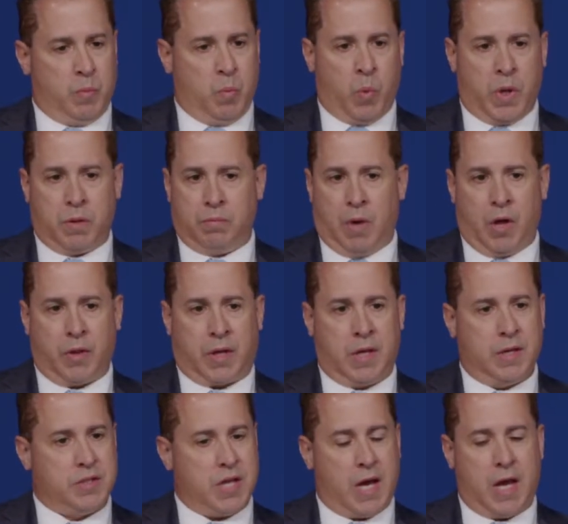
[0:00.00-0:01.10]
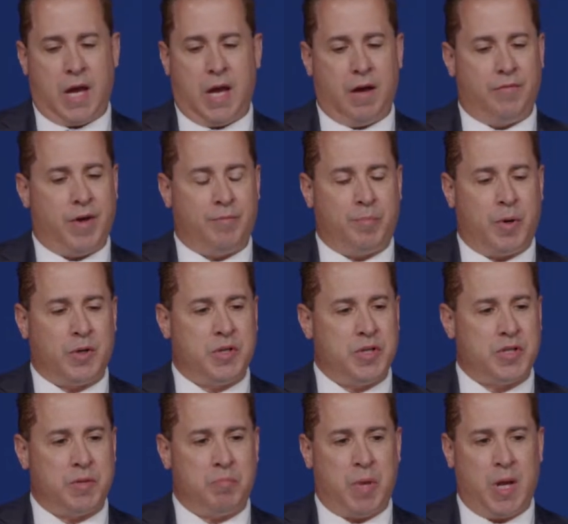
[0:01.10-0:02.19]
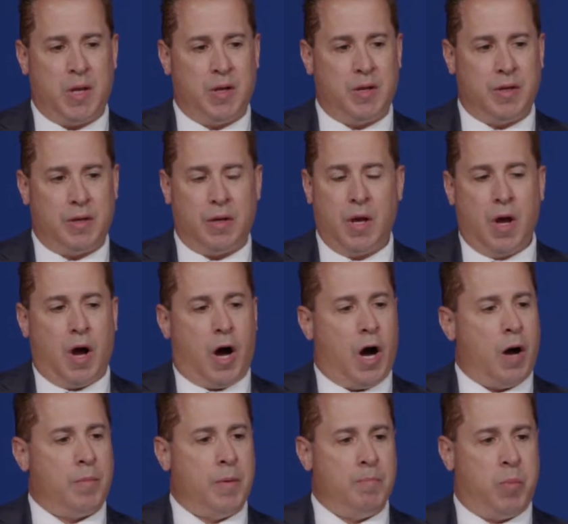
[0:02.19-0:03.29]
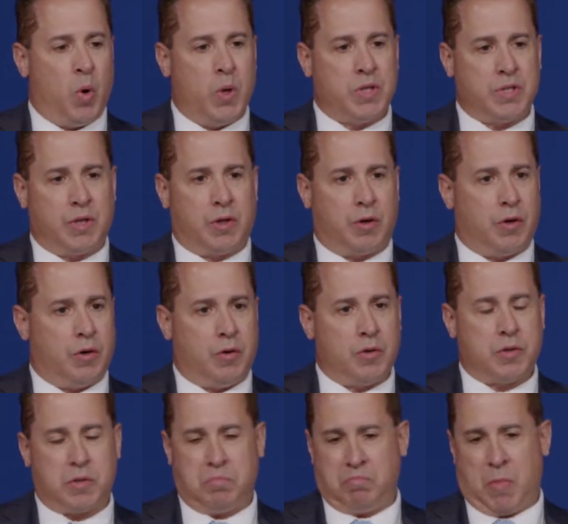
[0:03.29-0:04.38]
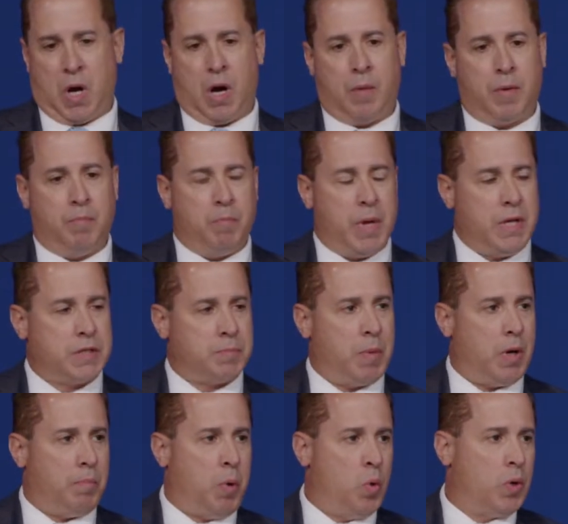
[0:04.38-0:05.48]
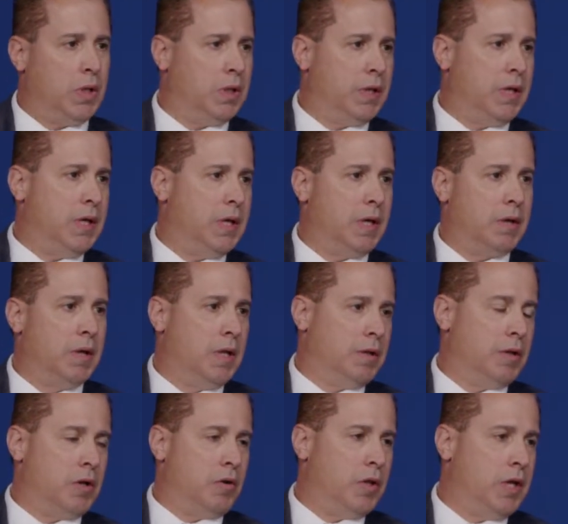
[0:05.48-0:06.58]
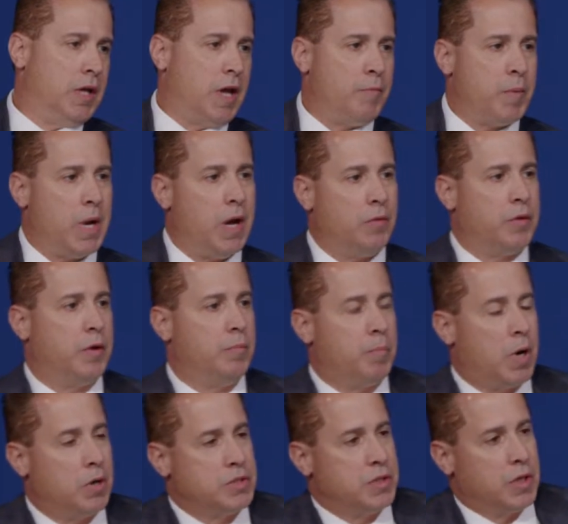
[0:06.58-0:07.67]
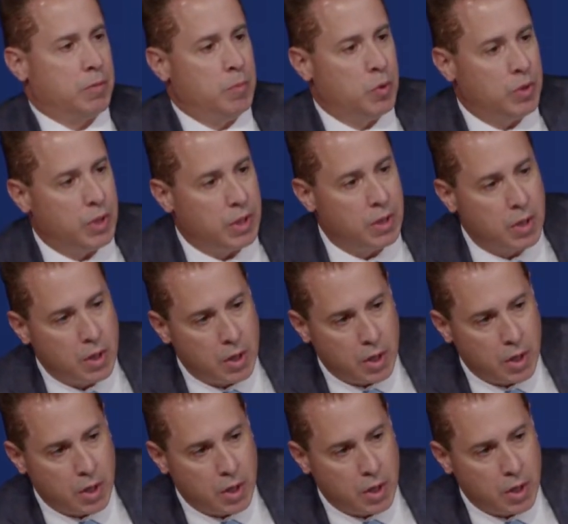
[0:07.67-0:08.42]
With all the kids I have, I've participated in Auburn Boys and Girls, Auburn Baseball, Pony League, Little League. I've been out there in parts of the community.